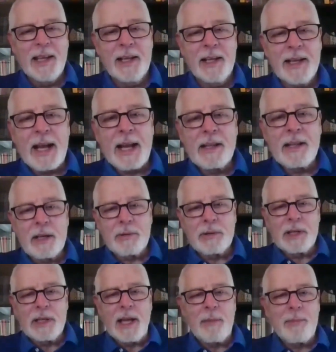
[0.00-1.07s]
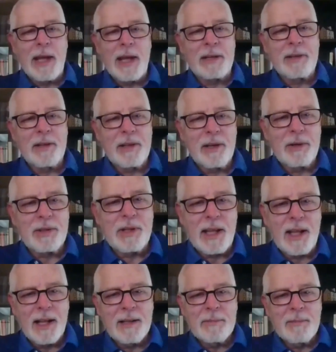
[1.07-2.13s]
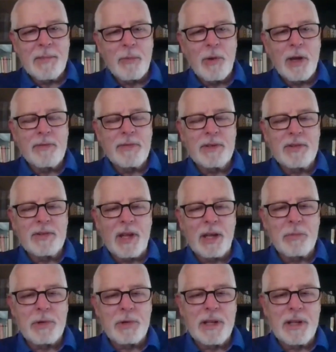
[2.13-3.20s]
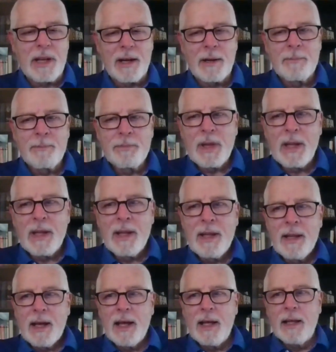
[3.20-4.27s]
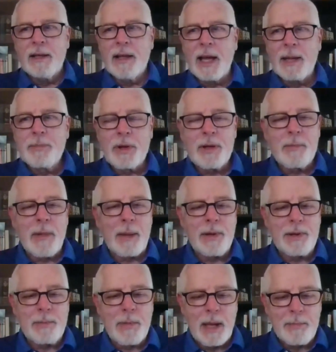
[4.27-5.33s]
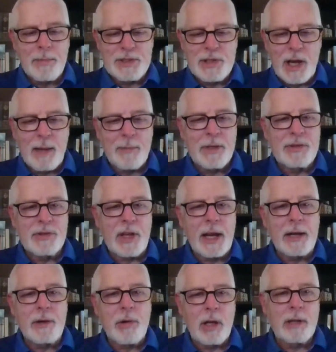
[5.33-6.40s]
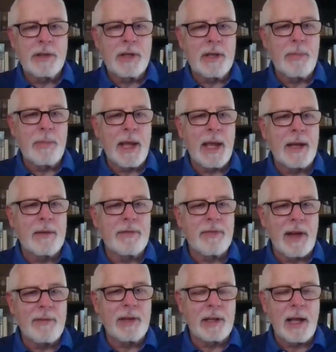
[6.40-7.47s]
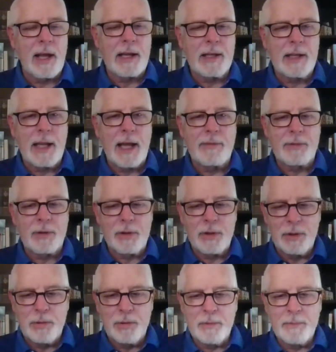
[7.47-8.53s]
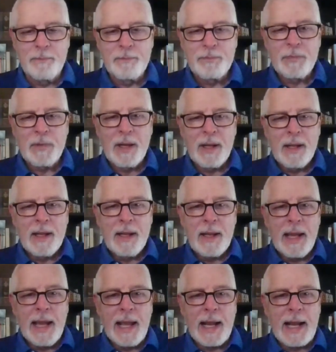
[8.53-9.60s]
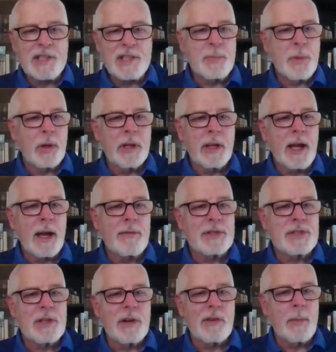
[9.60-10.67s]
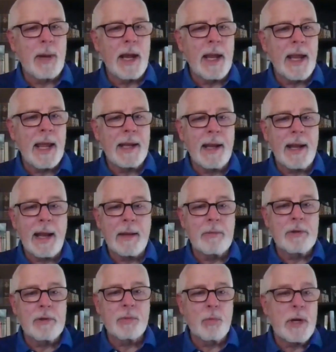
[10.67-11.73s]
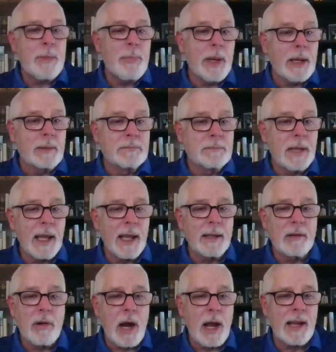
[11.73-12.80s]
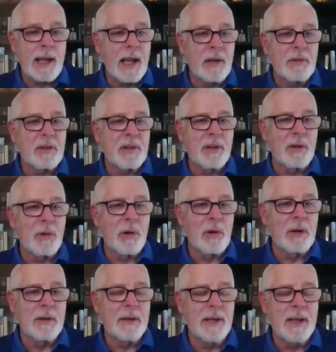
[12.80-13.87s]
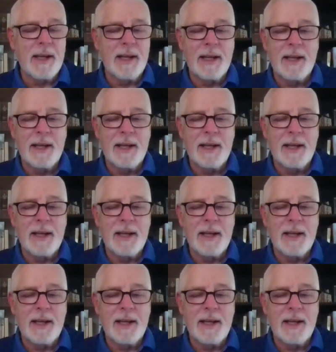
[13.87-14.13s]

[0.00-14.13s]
And I literally got back to the hotel. My wife and son were there. I put in my pajamas and I crawled into bed at 5 o'clock in the afternoon. And I just pulled the covers over my head and I was weeping and crying out to the Lord